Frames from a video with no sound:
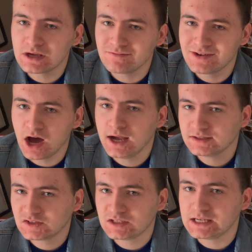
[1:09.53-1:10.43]
have
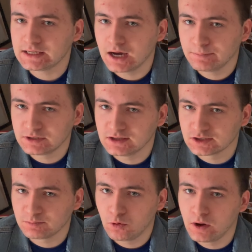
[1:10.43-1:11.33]
not seen up to
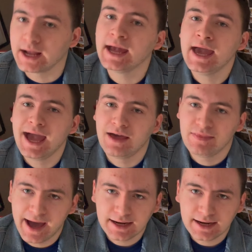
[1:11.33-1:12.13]
this point. And that